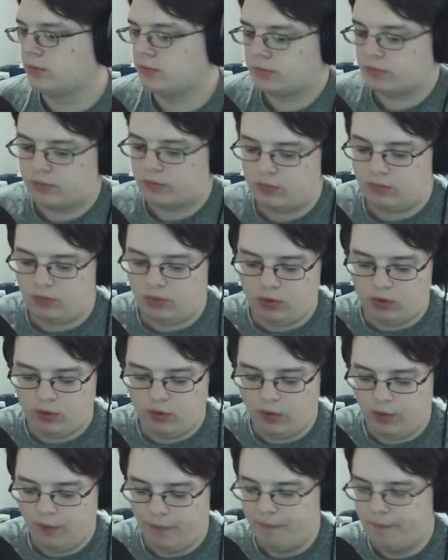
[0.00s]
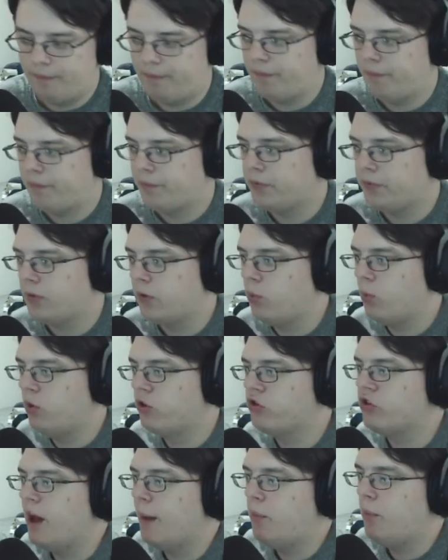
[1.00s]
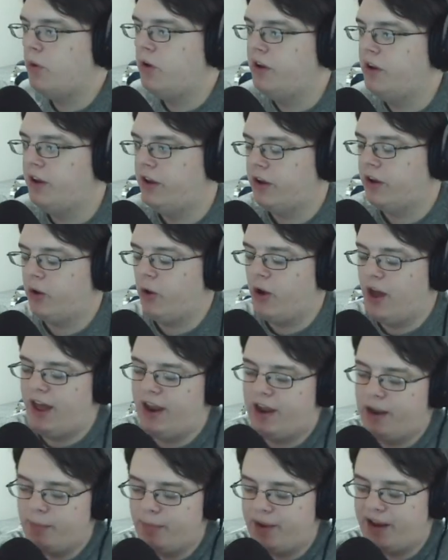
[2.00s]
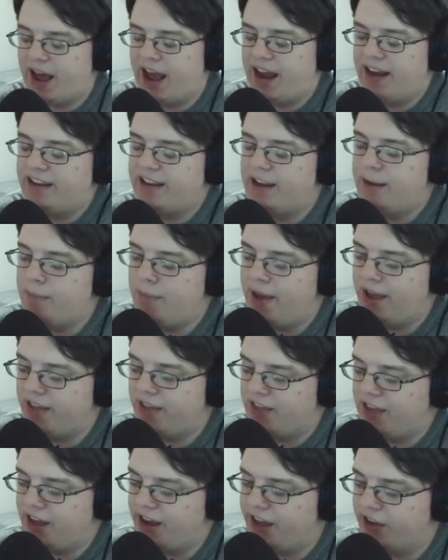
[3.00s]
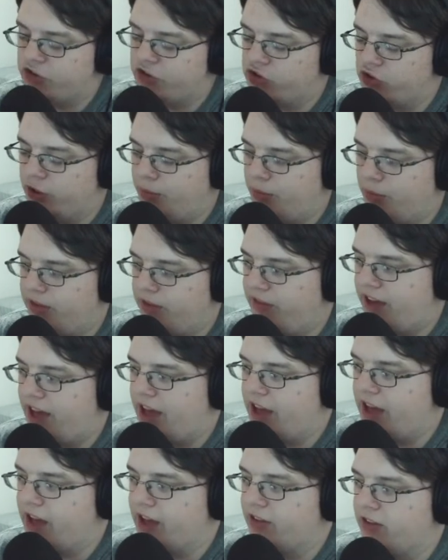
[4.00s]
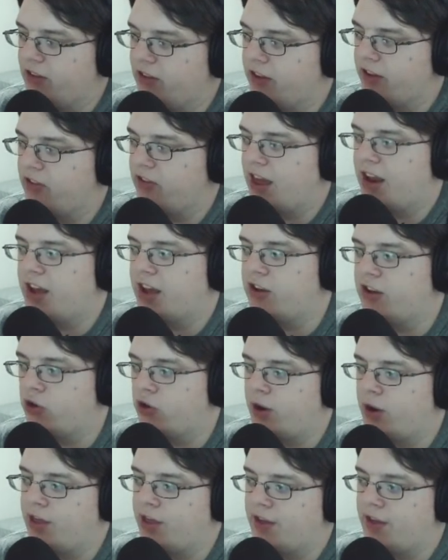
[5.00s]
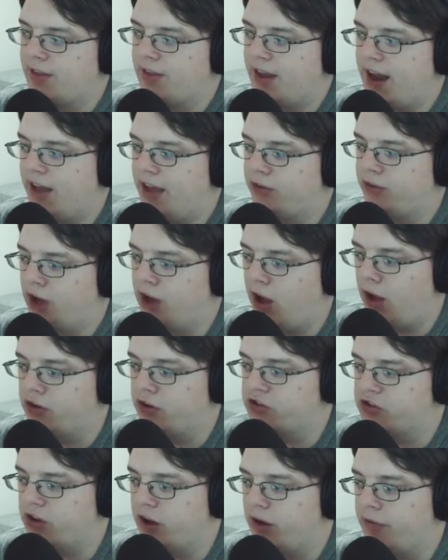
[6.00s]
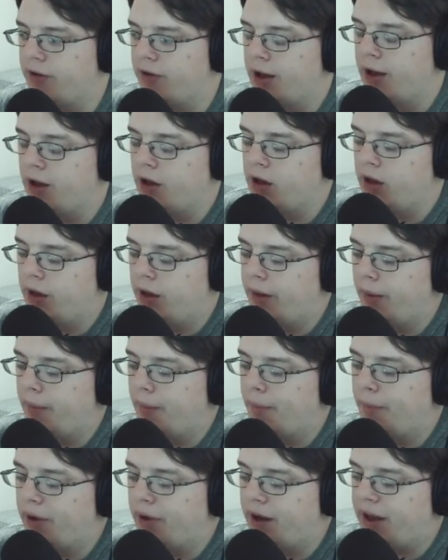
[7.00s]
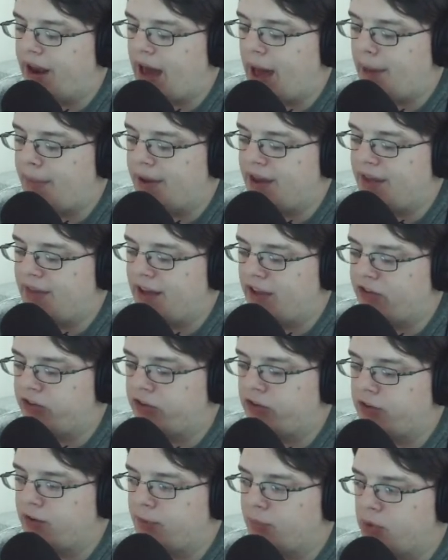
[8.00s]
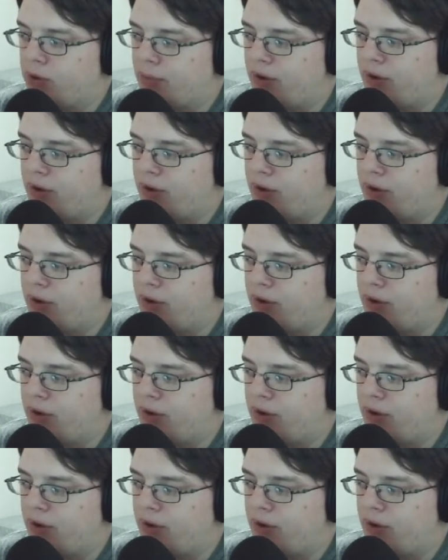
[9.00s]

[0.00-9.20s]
it can go off which I'm going to go ahead and admit, I did make that extremely vague. It's like Xana can do anything that it has knowledge of, but I mean, that's pretty much